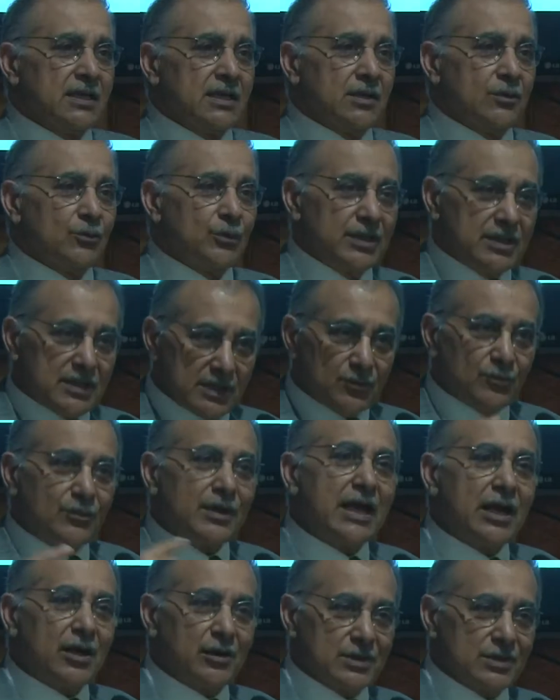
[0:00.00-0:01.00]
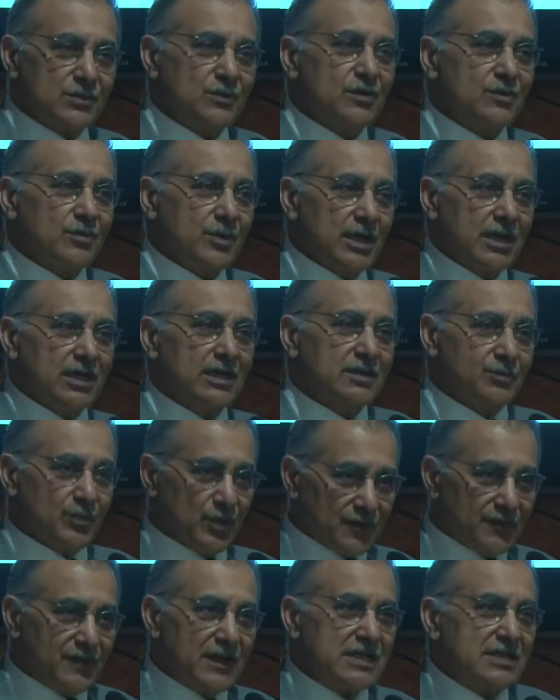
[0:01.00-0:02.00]
we did rounds with my
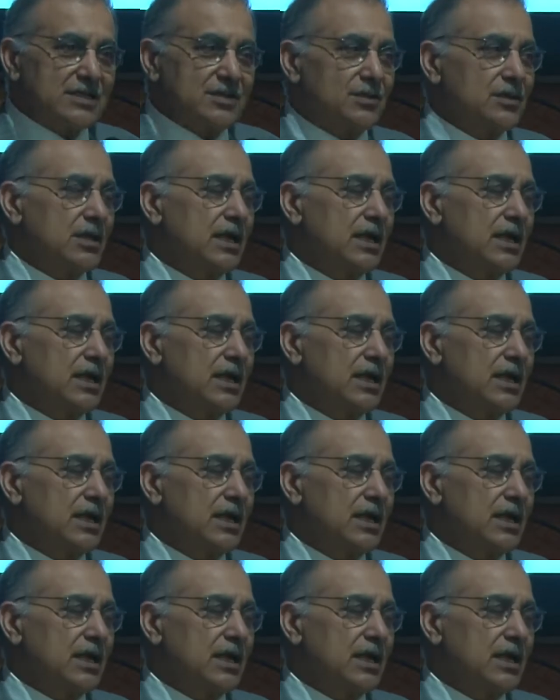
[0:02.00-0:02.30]
professor,